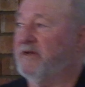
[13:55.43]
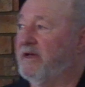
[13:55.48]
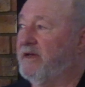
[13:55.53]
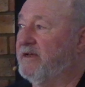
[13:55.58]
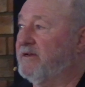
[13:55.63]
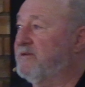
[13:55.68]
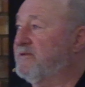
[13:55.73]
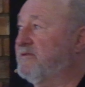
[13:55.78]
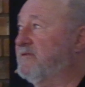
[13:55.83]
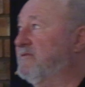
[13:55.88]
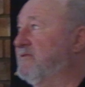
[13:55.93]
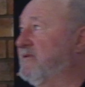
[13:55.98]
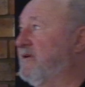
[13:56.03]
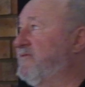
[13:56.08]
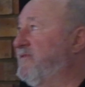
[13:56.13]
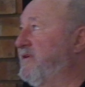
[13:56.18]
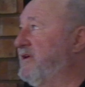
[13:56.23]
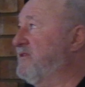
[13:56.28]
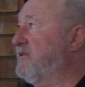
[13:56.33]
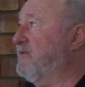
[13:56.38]
And
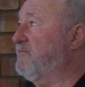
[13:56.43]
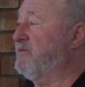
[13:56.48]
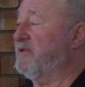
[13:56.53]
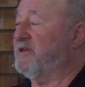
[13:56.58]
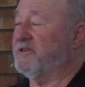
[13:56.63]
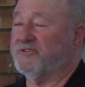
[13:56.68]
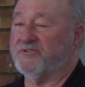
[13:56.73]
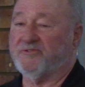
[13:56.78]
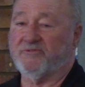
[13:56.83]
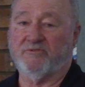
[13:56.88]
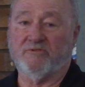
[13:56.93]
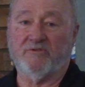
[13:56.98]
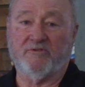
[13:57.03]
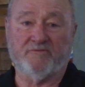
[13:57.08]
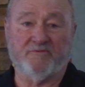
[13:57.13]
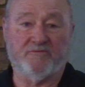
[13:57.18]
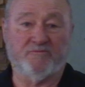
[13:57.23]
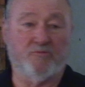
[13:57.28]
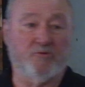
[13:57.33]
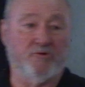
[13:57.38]
I've had the pleasure
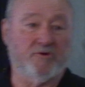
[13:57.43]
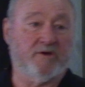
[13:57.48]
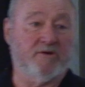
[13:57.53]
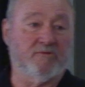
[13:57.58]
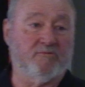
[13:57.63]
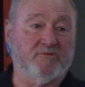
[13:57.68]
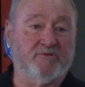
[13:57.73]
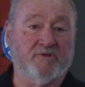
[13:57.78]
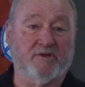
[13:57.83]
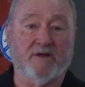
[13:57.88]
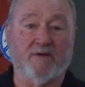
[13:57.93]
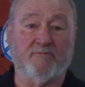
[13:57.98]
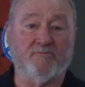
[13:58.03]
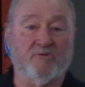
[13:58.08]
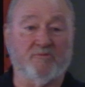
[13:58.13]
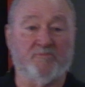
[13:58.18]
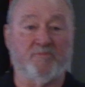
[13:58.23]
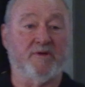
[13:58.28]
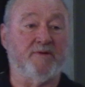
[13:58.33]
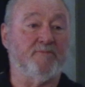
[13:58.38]
of working with a
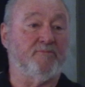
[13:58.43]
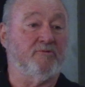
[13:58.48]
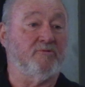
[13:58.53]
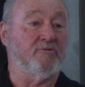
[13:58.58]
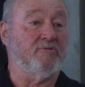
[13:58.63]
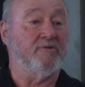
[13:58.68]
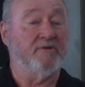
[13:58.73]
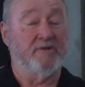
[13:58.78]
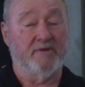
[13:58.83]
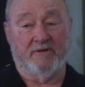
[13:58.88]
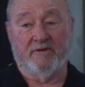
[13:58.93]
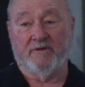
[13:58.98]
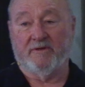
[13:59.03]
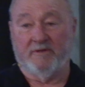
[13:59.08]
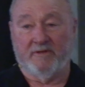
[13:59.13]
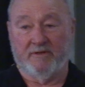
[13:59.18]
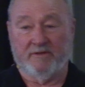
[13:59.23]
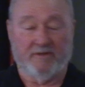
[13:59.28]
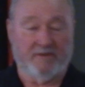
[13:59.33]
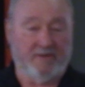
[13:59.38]
number of people
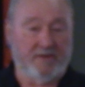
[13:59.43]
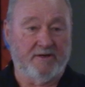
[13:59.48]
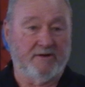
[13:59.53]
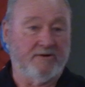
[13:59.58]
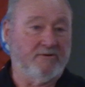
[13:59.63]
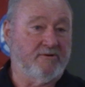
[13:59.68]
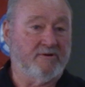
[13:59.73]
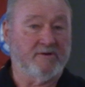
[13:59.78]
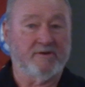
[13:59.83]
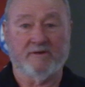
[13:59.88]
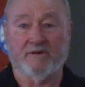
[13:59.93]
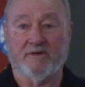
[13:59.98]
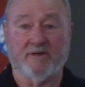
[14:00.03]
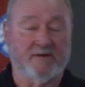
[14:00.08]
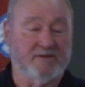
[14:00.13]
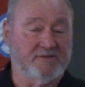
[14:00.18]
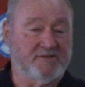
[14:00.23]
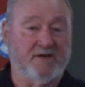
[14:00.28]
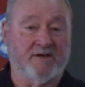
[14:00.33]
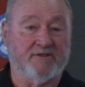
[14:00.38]
here
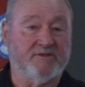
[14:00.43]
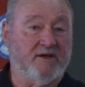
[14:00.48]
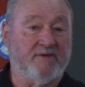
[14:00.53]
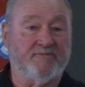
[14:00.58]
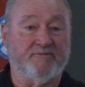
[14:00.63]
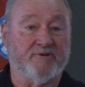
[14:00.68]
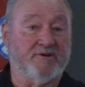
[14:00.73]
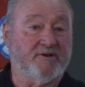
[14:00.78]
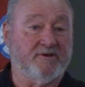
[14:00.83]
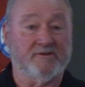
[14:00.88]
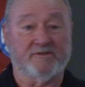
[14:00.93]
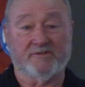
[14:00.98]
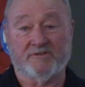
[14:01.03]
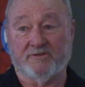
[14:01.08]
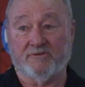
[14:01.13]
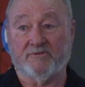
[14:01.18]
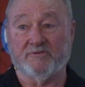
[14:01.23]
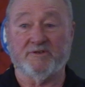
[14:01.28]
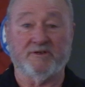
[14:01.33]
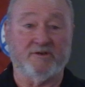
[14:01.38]
in South Africa
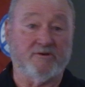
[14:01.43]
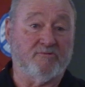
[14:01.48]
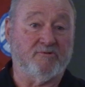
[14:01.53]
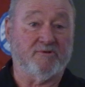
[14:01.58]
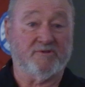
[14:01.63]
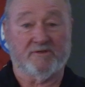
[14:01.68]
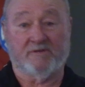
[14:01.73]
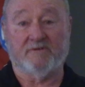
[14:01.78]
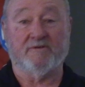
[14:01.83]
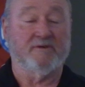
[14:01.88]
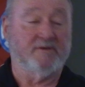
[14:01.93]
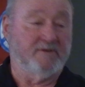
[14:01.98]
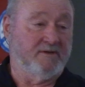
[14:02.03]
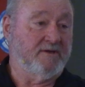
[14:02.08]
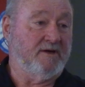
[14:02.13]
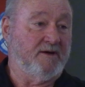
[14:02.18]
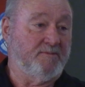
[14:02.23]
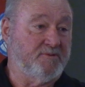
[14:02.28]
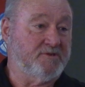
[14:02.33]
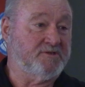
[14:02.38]
to deal with
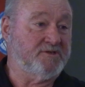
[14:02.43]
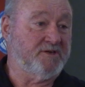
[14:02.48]
a